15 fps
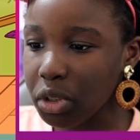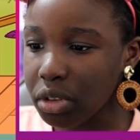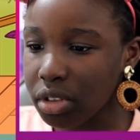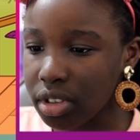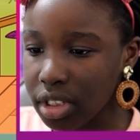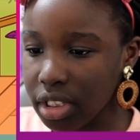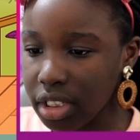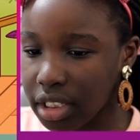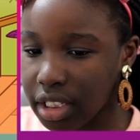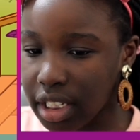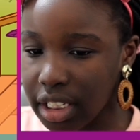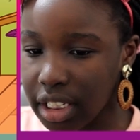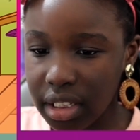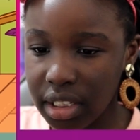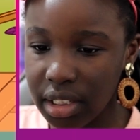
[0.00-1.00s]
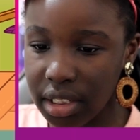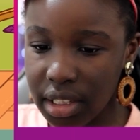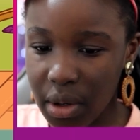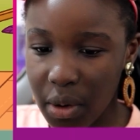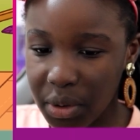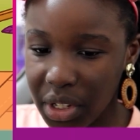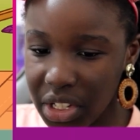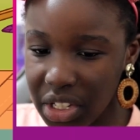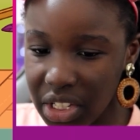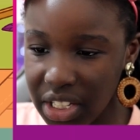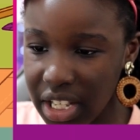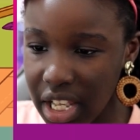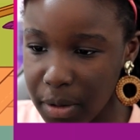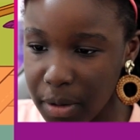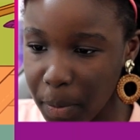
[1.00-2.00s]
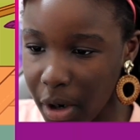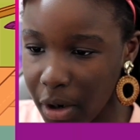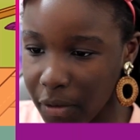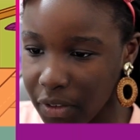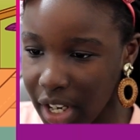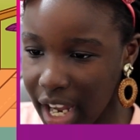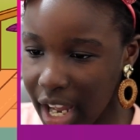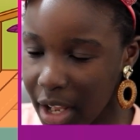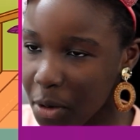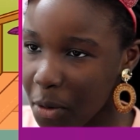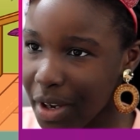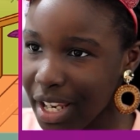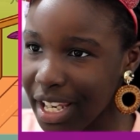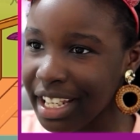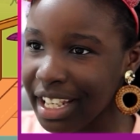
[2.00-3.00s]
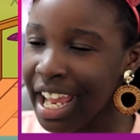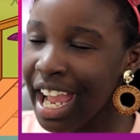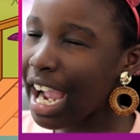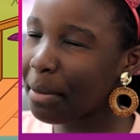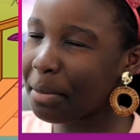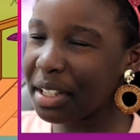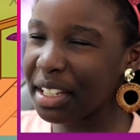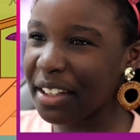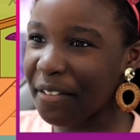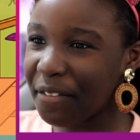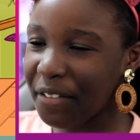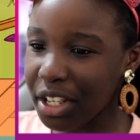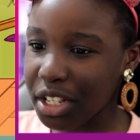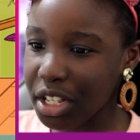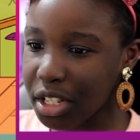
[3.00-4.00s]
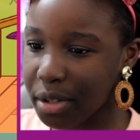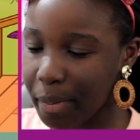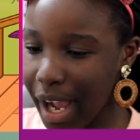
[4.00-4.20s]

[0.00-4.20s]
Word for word: So this is the only thing that's a part of the Halloween, I mean the vintage